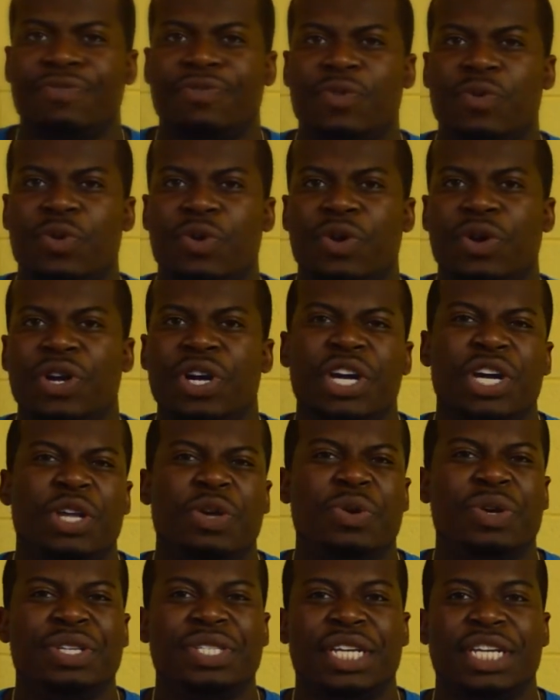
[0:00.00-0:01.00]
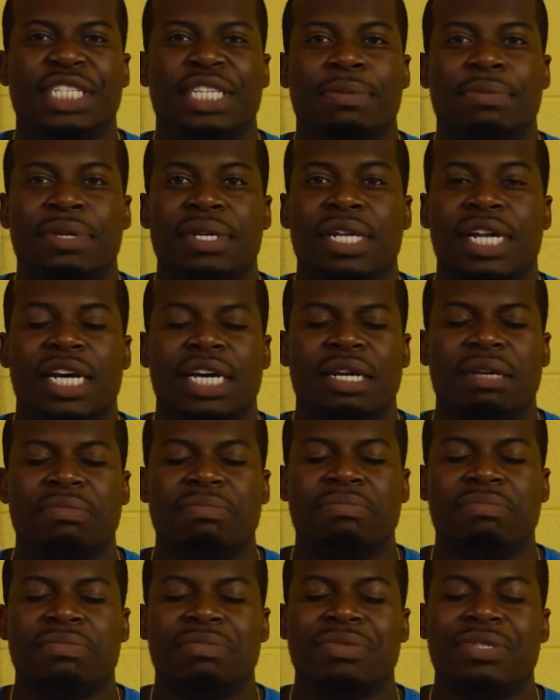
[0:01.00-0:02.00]
for, you can say something like,
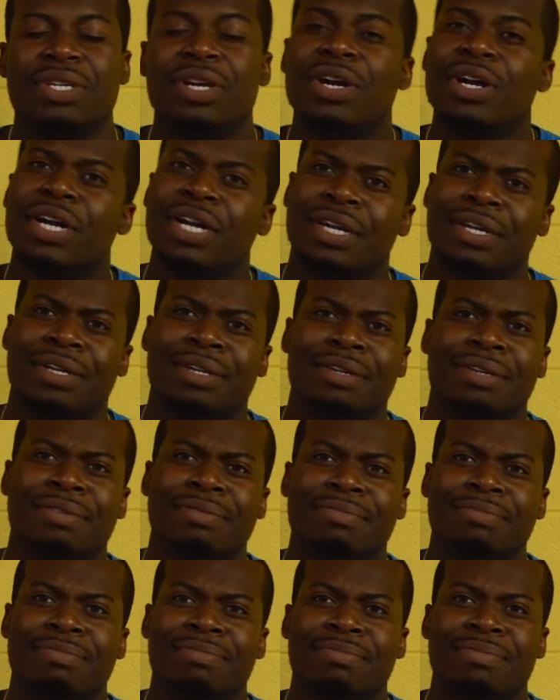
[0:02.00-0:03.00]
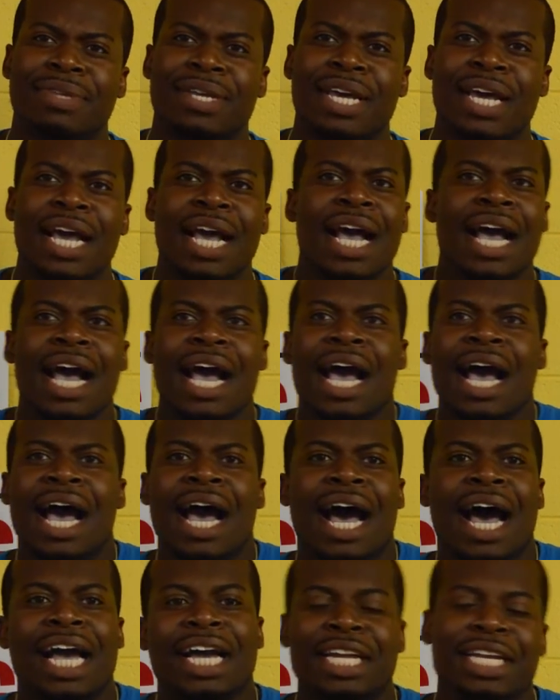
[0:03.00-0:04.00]
sorry,
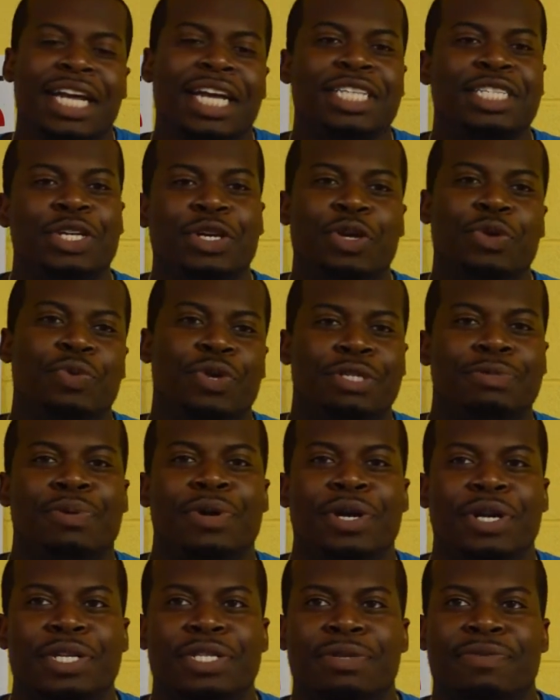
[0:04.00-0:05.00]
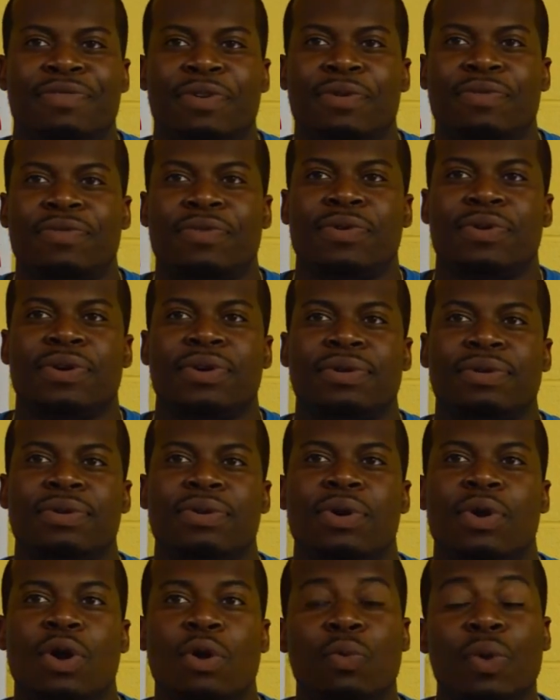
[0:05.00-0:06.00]
I cannot tell you which party to vote for
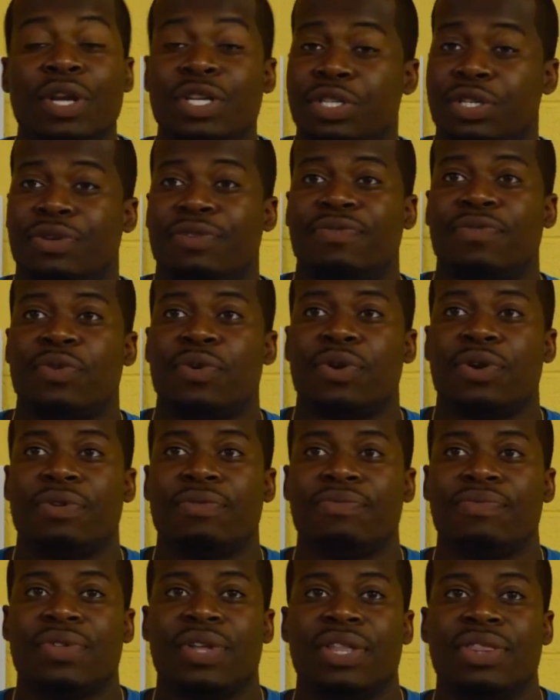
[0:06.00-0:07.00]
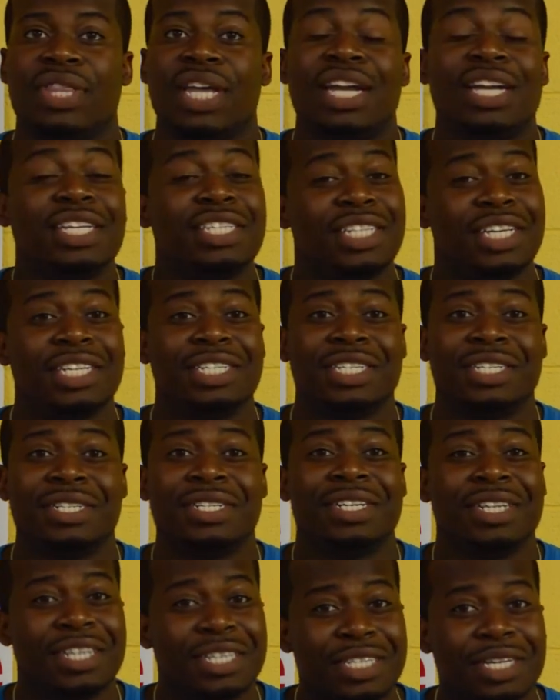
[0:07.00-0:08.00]
or register for. That
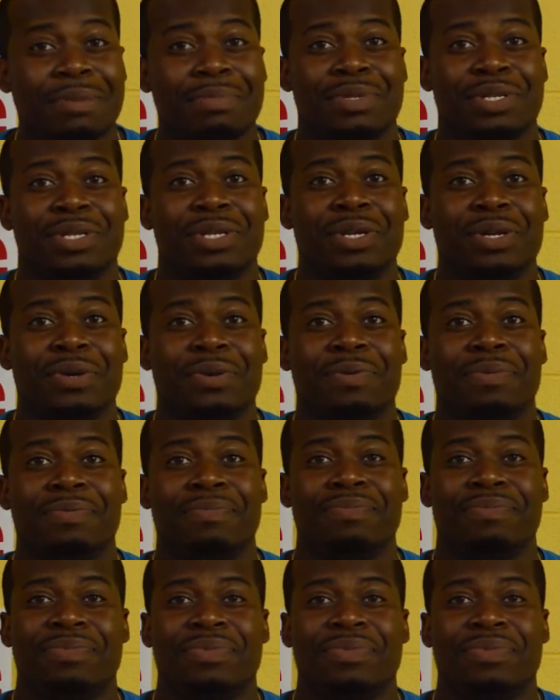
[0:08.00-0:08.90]
decision is up to you.